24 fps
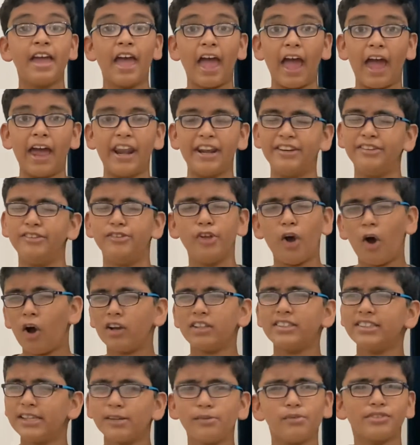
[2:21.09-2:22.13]
And
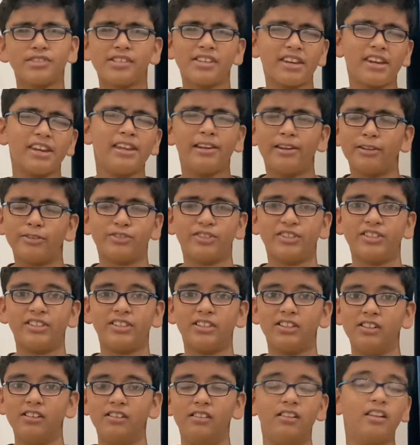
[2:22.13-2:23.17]
Dorothy was an innocent
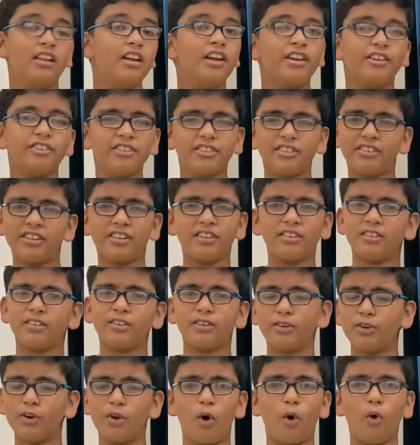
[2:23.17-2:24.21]
girl. She
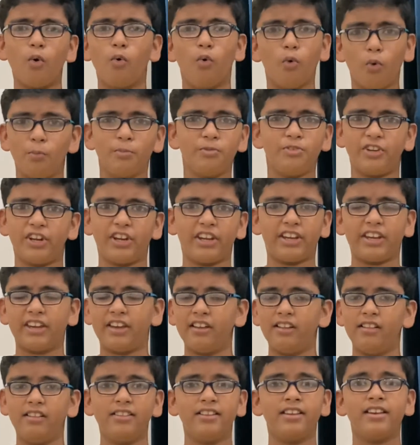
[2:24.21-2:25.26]
didn't know whom she
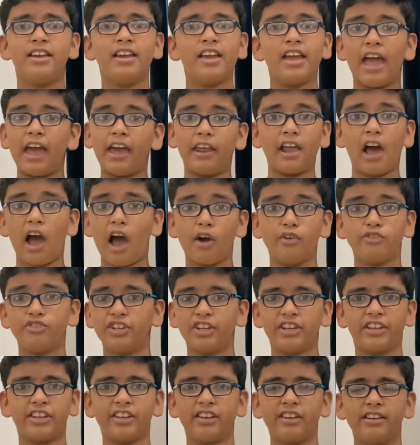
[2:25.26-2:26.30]
killed and how she
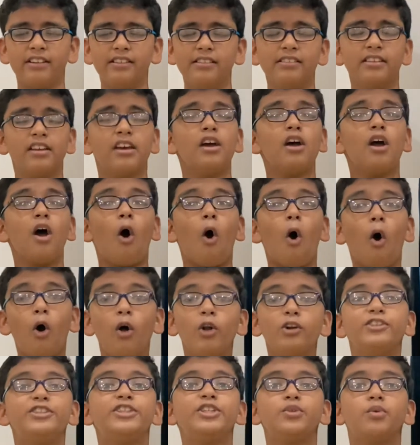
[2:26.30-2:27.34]
killed.
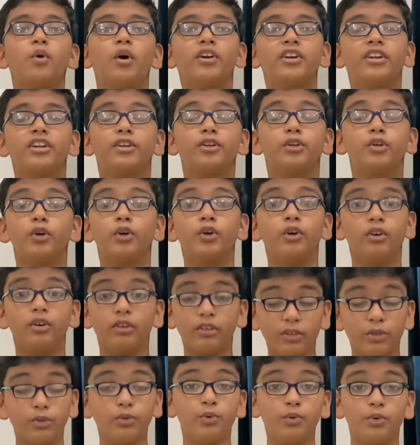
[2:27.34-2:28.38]
All she wanted to
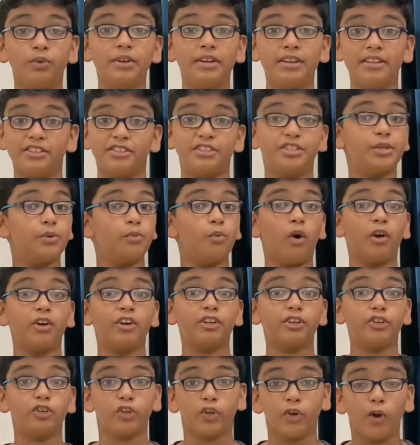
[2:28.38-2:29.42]
do is she
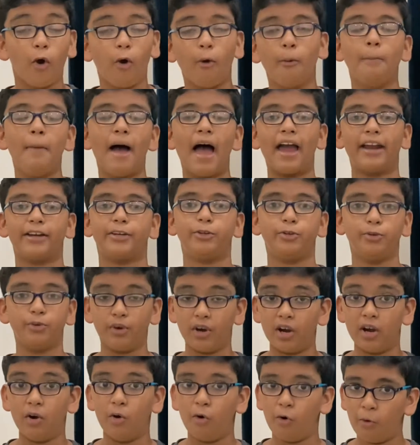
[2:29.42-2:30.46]
wanted to go back to
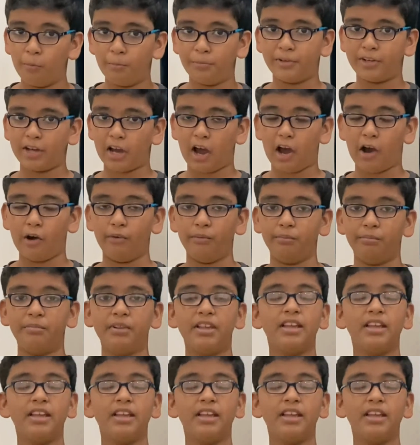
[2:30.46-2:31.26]
her own town.